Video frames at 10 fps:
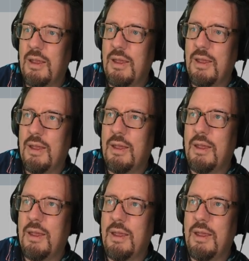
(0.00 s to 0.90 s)

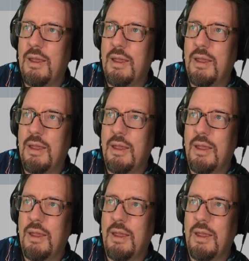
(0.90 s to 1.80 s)
(no one is talking)